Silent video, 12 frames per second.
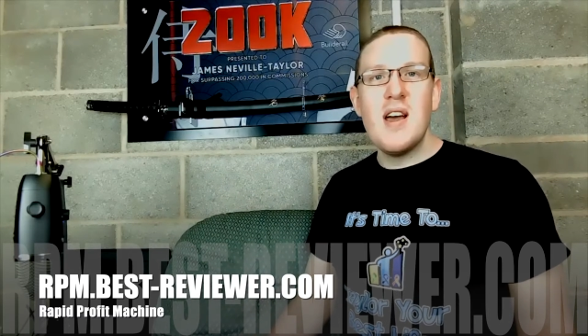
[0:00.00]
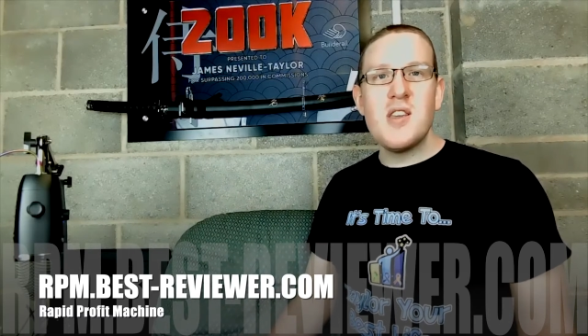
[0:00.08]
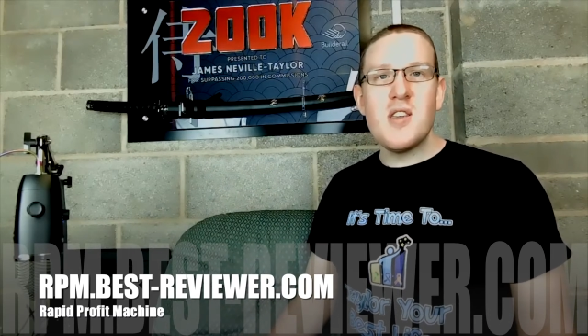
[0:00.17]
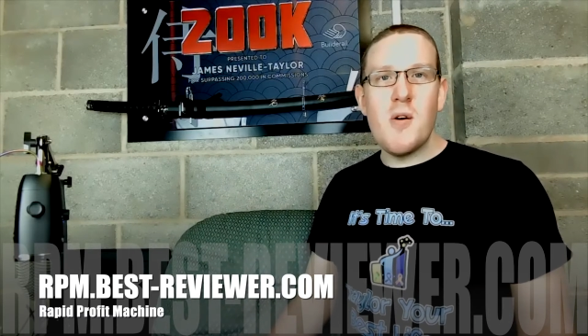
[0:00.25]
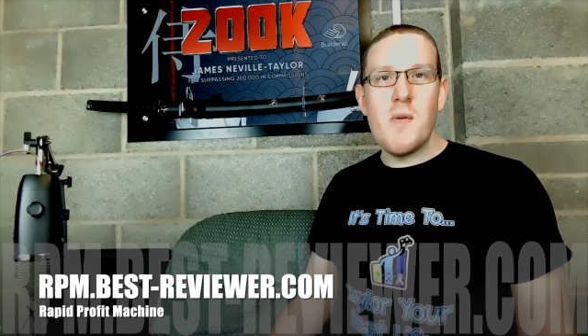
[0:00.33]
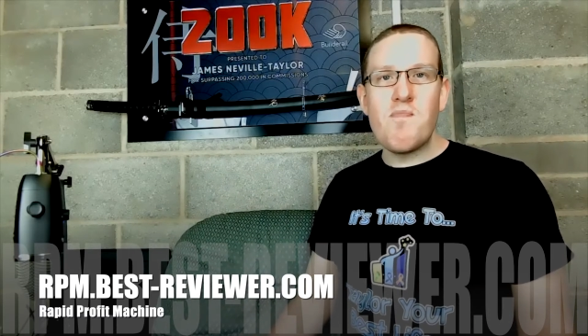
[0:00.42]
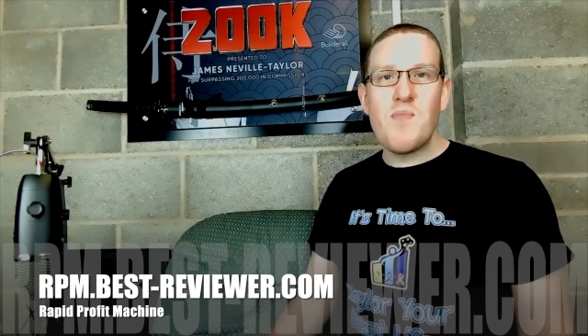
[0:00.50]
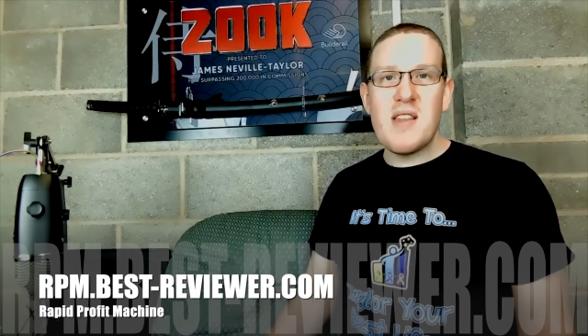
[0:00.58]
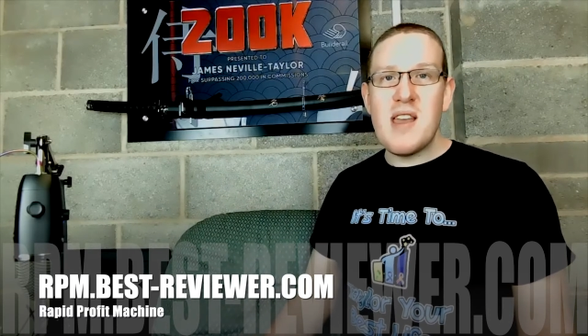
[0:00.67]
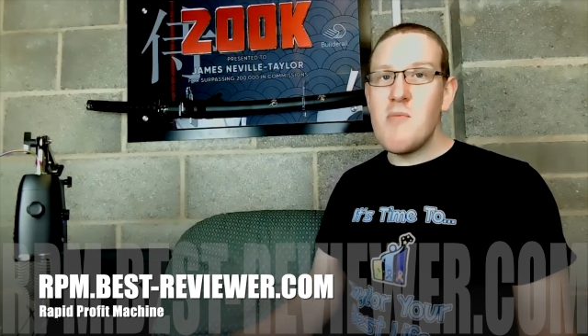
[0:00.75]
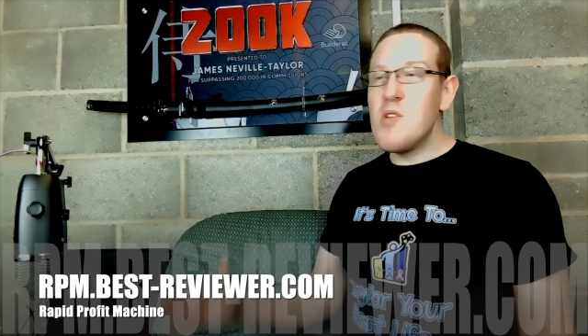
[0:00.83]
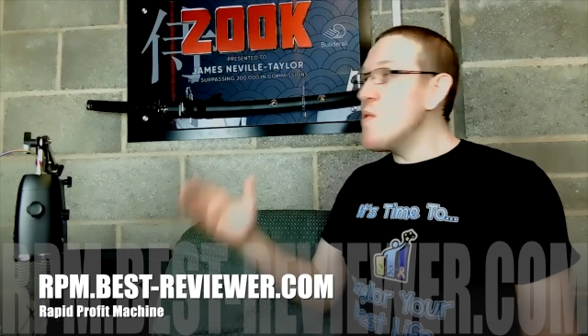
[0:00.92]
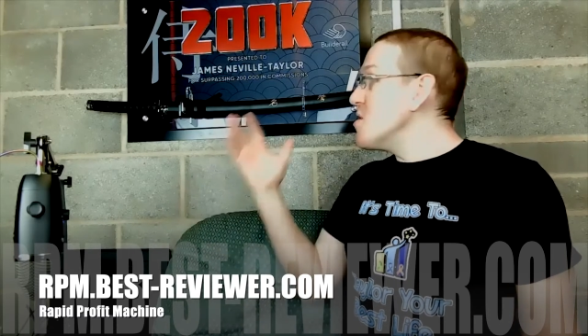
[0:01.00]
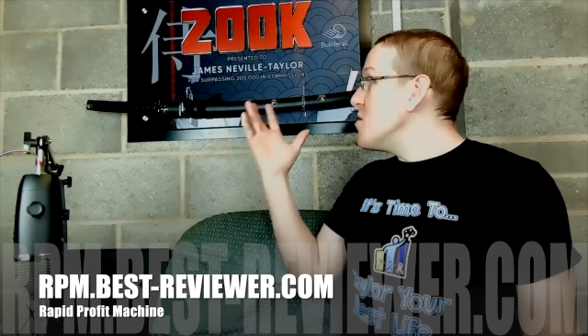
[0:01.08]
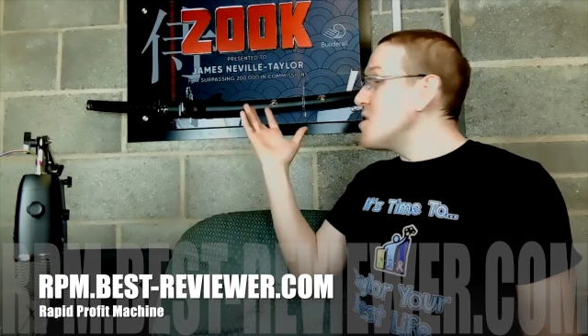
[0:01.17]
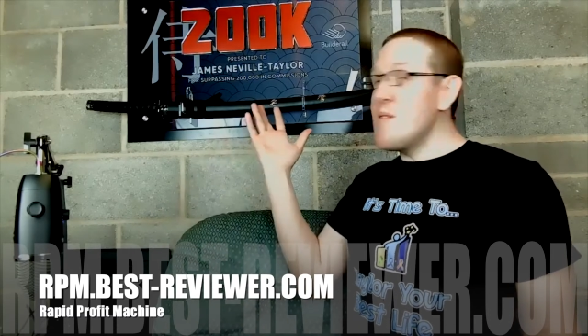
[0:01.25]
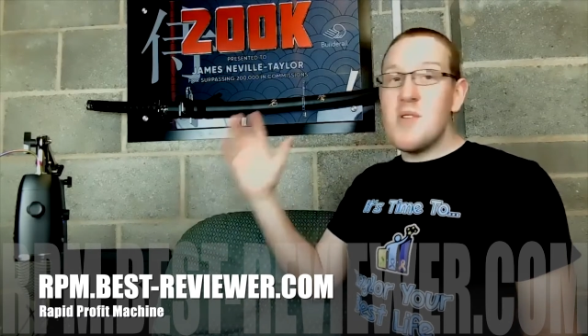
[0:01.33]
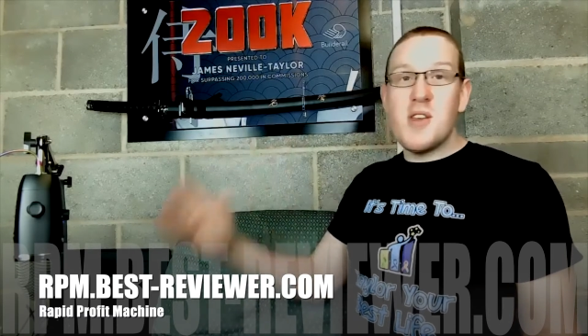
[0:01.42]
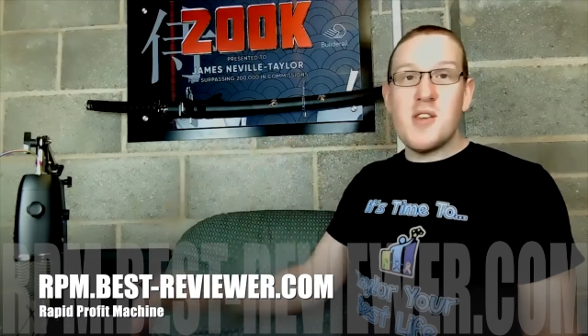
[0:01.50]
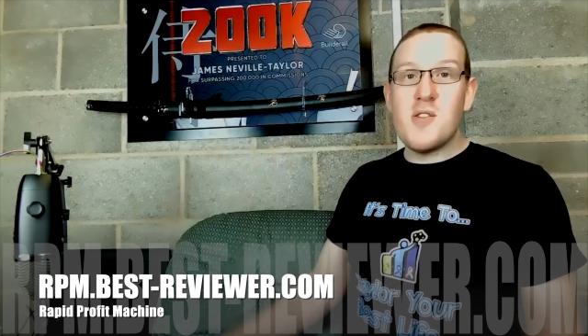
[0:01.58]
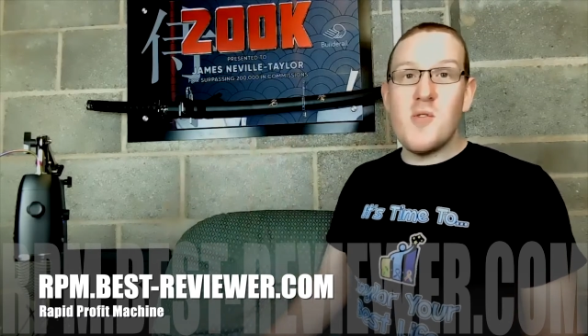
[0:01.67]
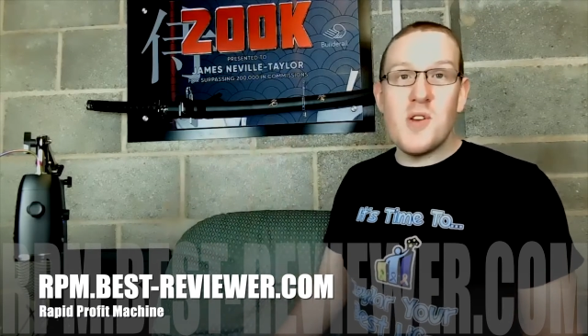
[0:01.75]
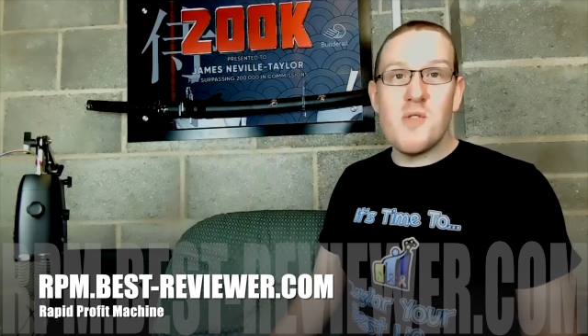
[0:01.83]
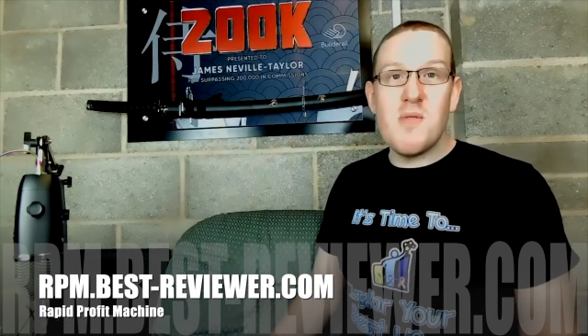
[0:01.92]
So they were the ones who sent me this
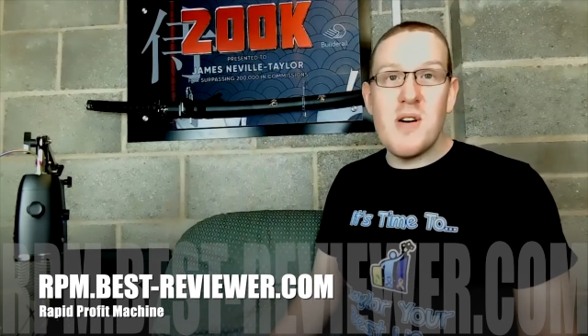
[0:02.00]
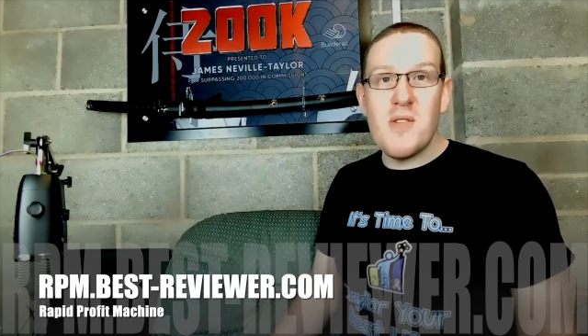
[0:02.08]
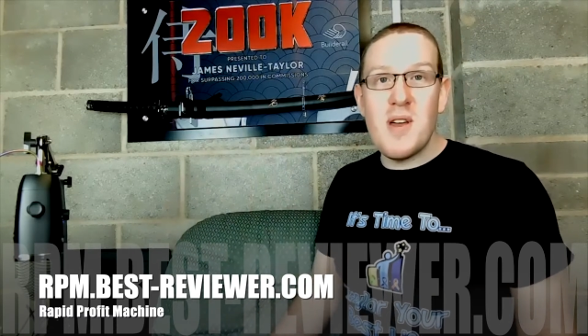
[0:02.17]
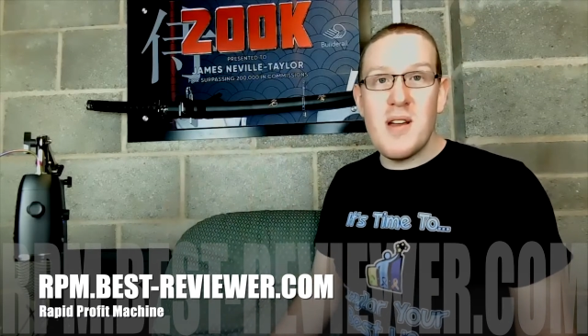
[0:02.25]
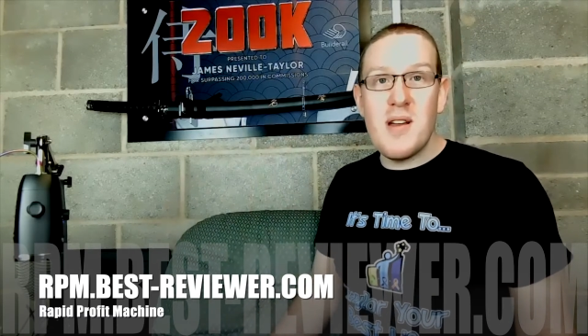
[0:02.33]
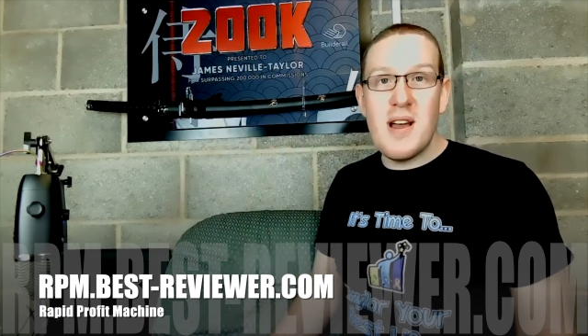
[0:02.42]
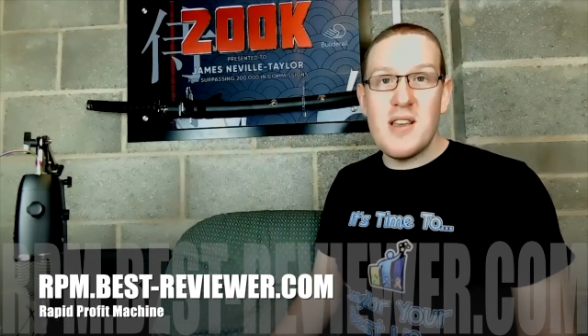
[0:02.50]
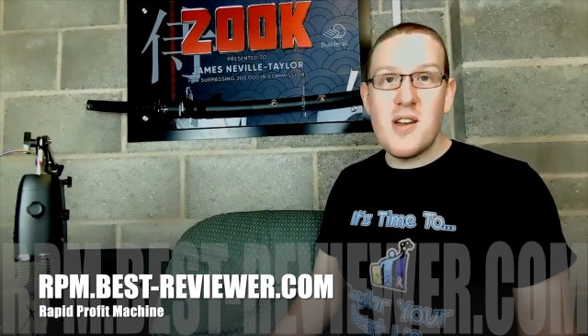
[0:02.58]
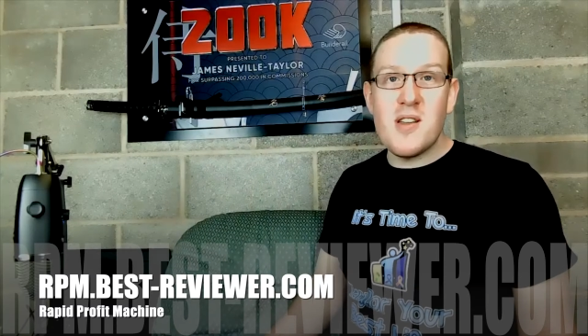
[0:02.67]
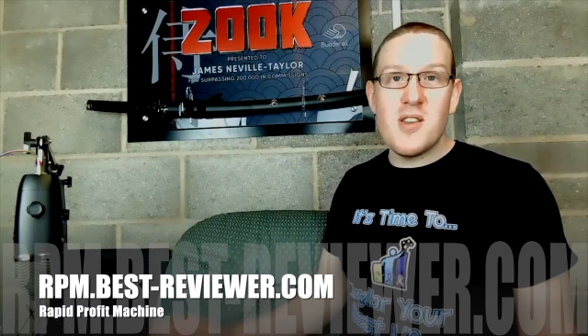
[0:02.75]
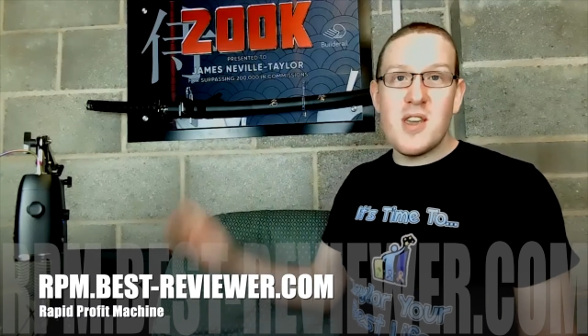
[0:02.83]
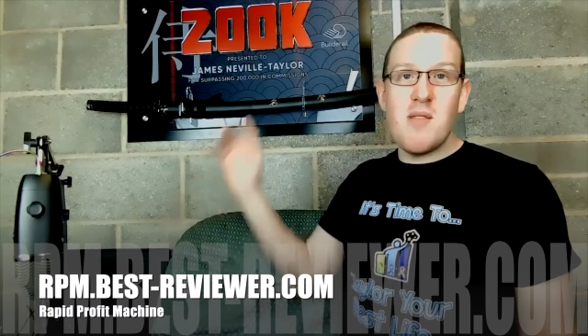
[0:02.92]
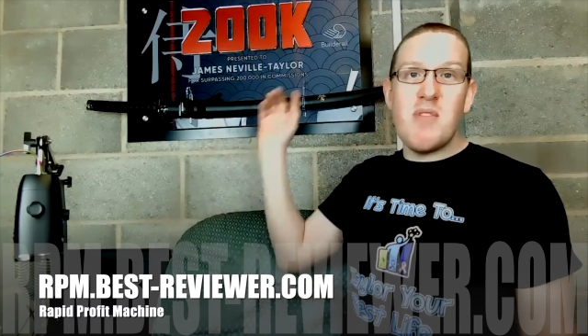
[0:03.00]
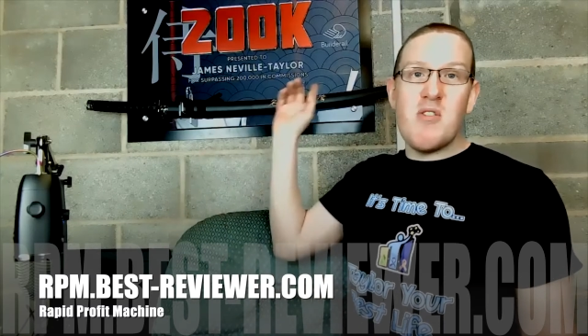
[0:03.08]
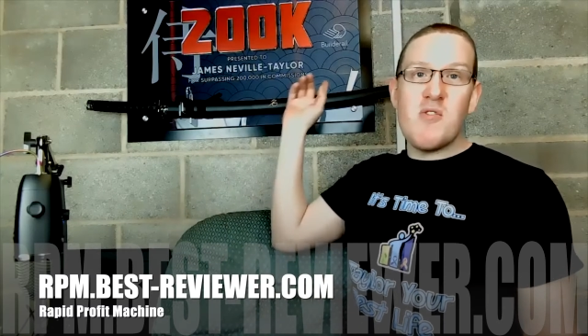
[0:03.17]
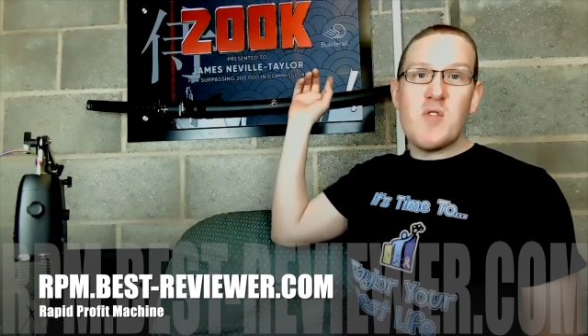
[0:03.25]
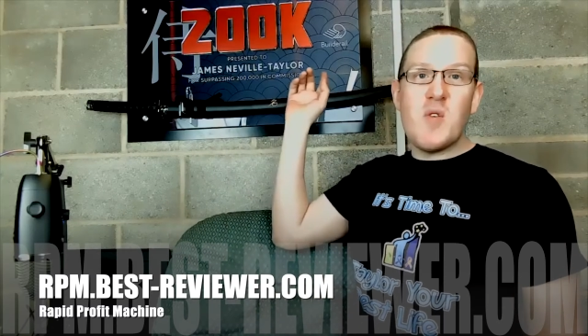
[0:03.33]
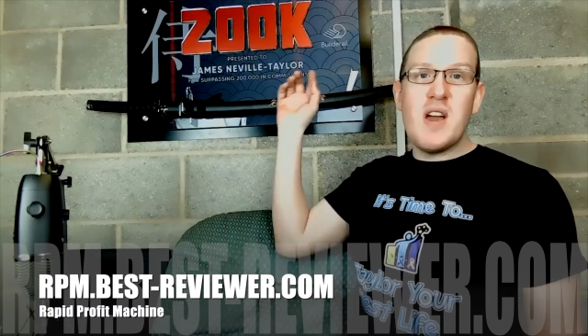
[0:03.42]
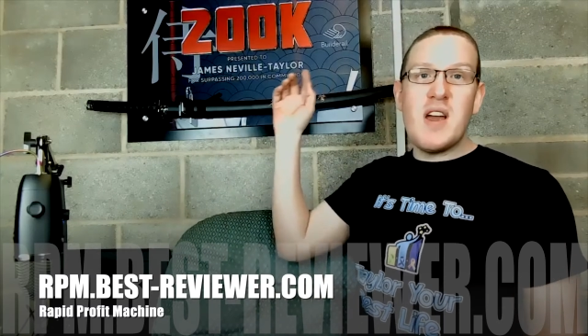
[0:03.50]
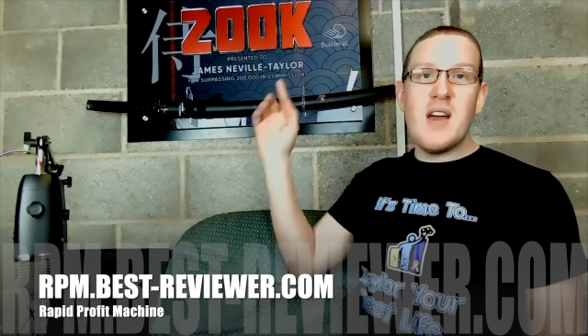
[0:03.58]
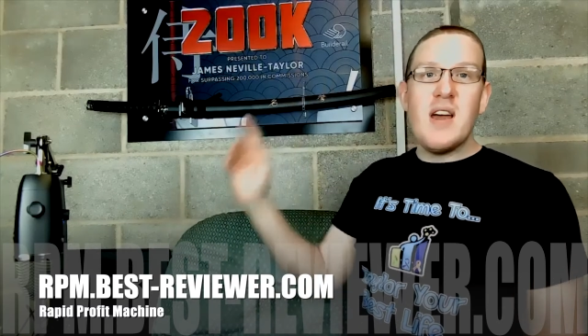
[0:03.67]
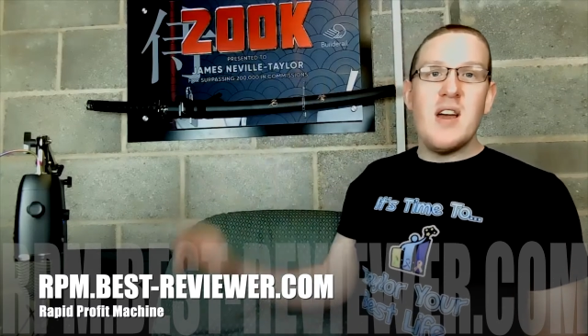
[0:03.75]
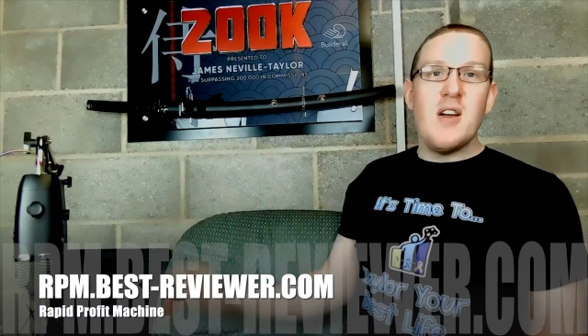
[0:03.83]
sword as well. There, as you can see, Builderall here